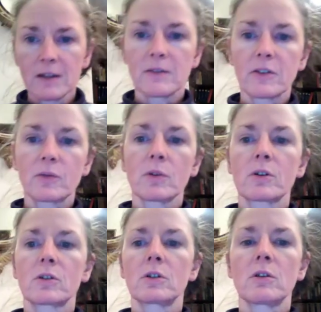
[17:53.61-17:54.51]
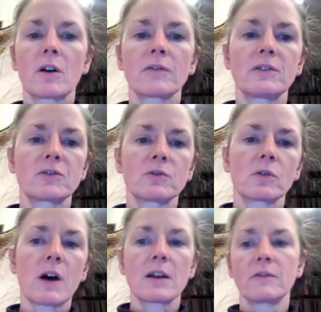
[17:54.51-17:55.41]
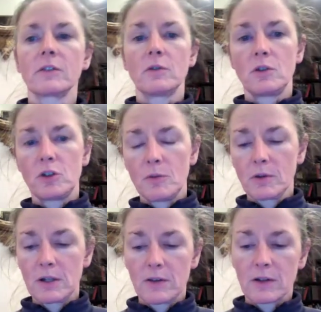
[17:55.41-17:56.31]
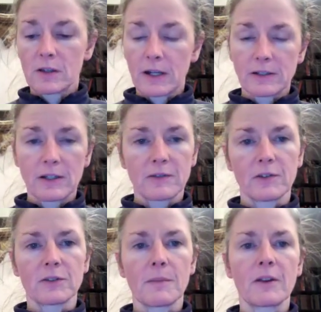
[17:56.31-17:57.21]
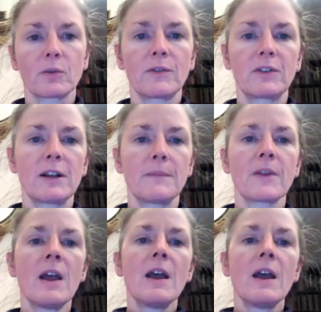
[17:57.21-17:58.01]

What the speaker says: And this will occur along the distal convoluted tubuli in the collecting system, as we've seen.